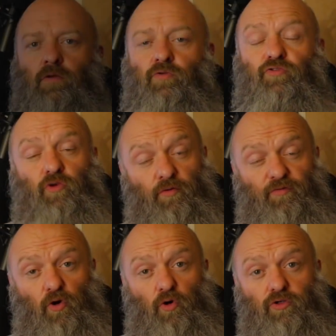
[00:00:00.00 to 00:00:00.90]
So
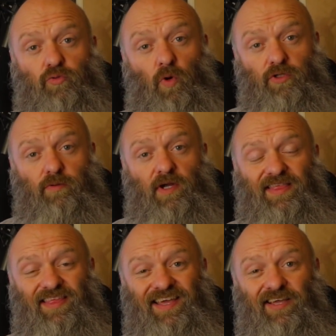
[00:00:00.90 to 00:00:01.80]
folks, what do I
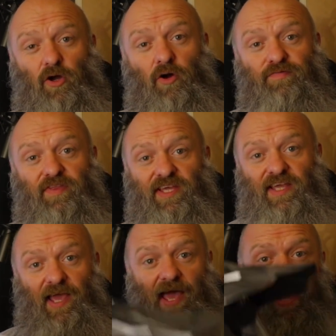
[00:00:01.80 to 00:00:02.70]
think of
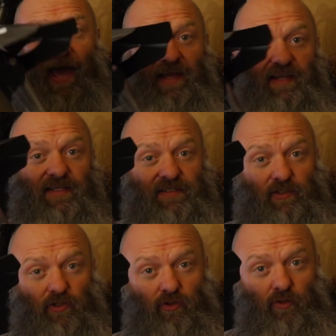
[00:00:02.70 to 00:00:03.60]
the
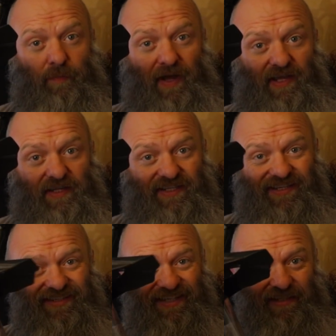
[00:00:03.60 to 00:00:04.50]
LS2
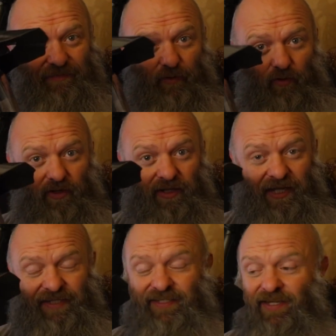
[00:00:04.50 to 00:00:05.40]
Pioneer Evo
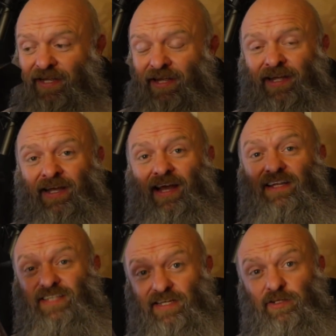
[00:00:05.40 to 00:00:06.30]
lid? I
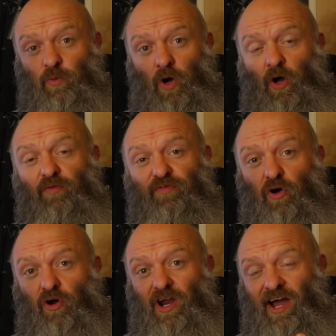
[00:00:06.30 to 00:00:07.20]
tell you what,
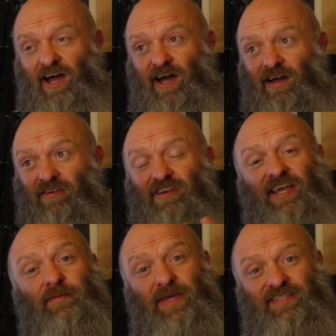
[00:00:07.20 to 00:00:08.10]
for a
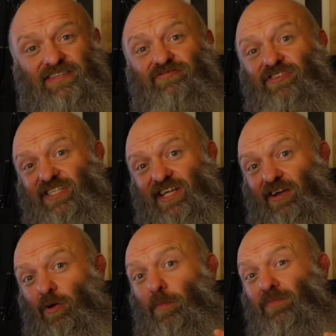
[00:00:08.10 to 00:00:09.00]
recommended
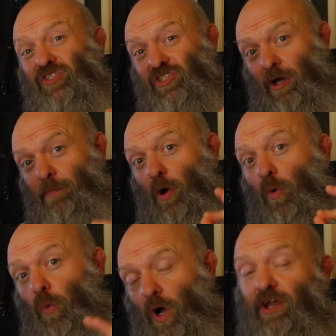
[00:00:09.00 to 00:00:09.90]
retail sub
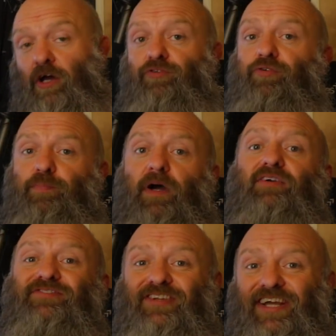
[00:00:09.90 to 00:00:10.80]

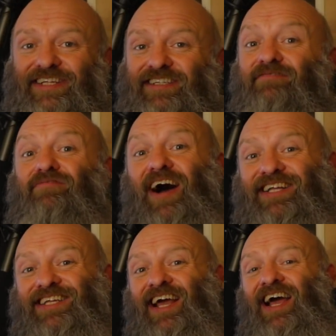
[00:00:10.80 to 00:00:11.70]
£100 lid, in
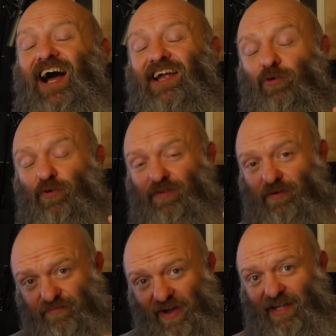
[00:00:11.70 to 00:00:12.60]
fact I know for
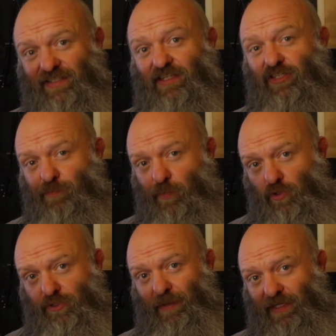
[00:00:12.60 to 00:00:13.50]
a fact at the
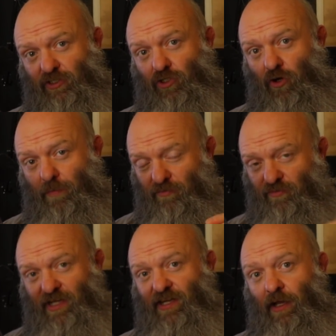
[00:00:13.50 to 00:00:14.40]
Sports Bike Shop
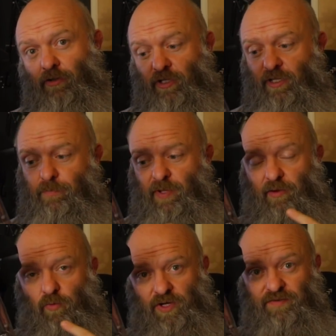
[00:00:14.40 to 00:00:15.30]
right now you can
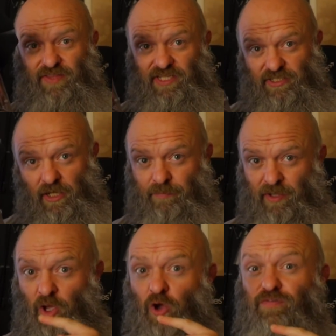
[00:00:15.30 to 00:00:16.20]
pick one of these up
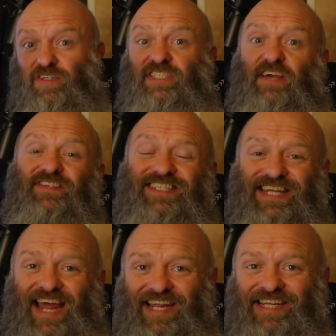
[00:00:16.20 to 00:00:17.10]
for
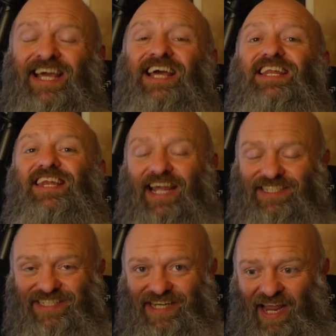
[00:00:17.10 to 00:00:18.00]

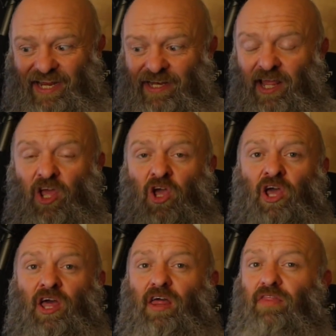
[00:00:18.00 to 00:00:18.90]
£79.99.
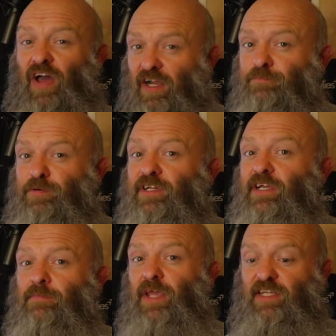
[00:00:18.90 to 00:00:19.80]
That's pretty
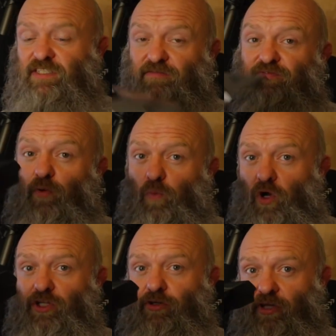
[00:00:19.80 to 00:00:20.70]
amazing for
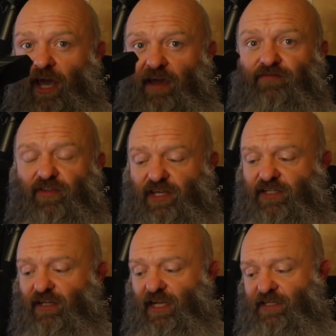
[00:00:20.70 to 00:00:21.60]
what you get for
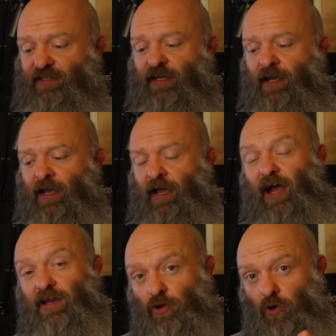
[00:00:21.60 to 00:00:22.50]
this lid.
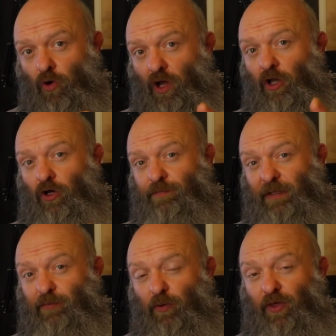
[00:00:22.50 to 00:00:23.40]
I know a lot of
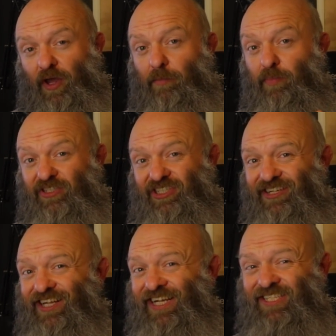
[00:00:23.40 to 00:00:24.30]
people think budget
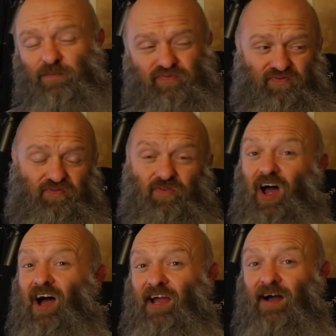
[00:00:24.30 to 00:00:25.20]
lids,
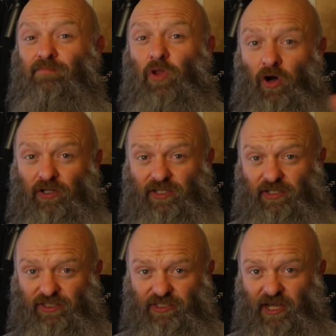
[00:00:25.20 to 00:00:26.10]
I am not
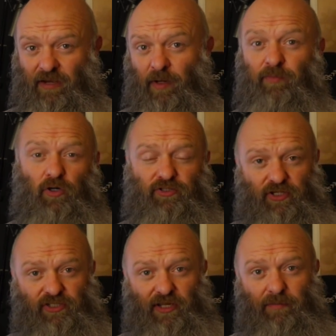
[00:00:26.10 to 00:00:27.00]
touching them, I'm not
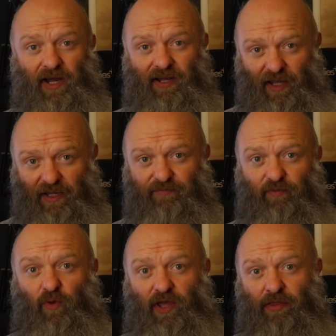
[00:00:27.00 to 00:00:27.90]
trusting my life
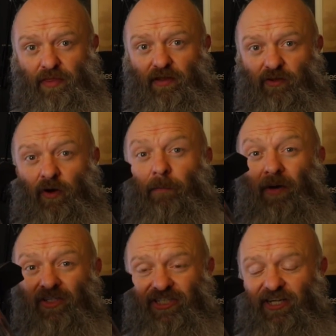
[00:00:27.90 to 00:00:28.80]
with, you know, a
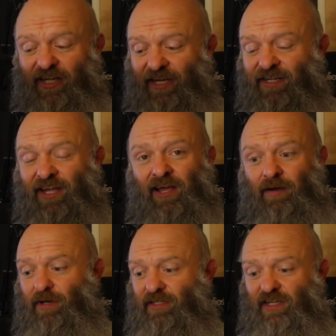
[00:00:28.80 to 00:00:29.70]
budget lid.
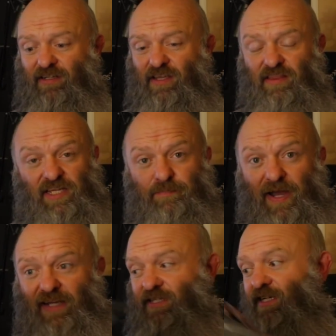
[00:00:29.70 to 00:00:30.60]
But I tell you, this
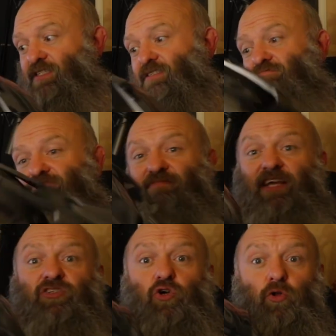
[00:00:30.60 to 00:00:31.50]
passes,
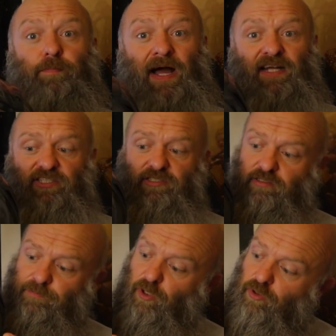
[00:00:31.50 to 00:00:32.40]
it's gold badge
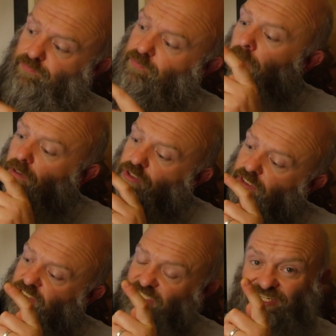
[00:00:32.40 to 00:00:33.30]
approved, as you
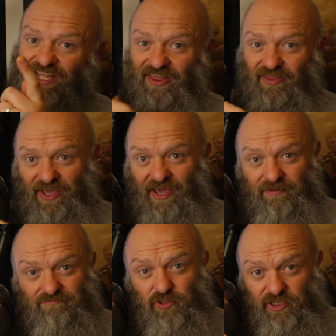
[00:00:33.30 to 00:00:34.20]
can see there.
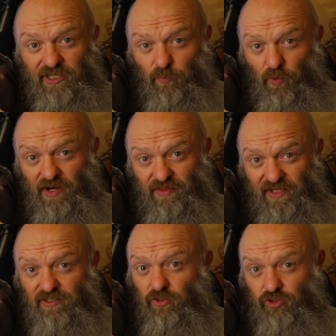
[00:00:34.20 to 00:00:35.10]
So you can wear
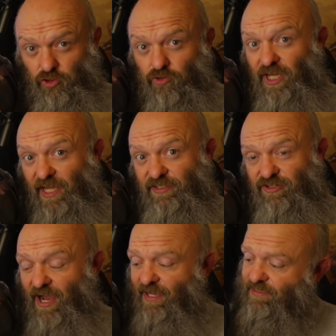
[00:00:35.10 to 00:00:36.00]
this on UK
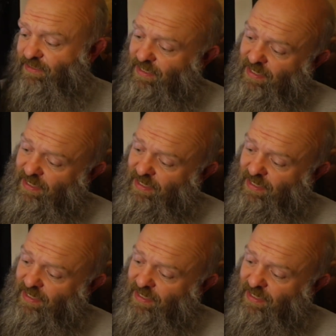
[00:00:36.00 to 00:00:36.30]
tracks.